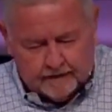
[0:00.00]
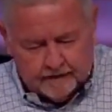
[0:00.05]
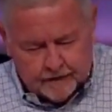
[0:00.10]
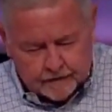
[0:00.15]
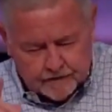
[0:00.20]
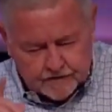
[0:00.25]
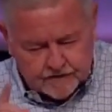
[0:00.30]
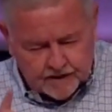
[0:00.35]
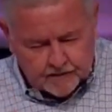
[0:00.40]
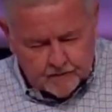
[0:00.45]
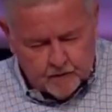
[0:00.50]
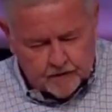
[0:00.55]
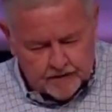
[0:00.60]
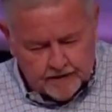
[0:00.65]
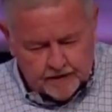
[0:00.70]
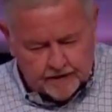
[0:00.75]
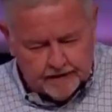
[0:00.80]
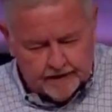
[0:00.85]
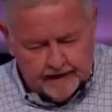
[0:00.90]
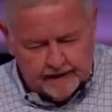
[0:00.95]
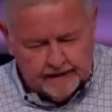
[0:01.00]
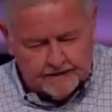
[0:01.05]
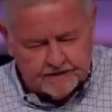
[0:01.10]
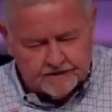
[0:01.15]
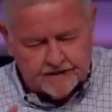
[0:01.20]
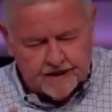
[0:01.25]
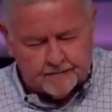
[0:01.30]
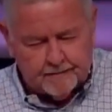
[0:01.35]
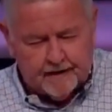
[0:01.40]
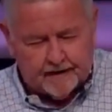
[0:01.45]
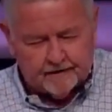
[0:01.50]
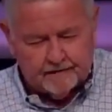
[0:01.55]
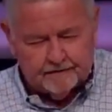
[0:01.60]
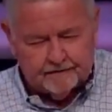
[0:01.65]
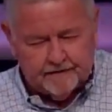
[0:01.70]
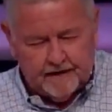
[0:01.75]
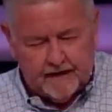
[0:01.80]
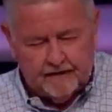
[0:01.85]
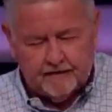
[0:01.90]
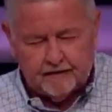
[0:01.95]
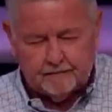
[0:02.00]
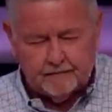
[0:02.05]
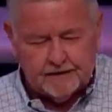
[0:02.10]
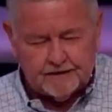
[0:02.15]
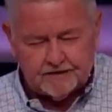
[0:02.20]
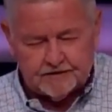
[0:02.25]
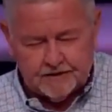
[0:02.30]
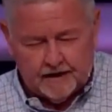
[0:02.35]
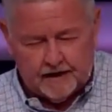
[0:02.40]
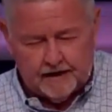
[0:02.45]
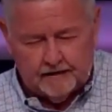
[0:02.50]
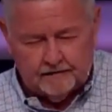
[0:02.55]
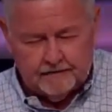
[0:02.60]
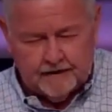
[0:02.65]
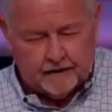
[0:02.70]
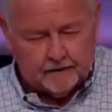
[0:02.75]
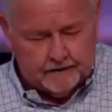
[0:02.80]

And there's someone here today needs to step out in faith and be saved.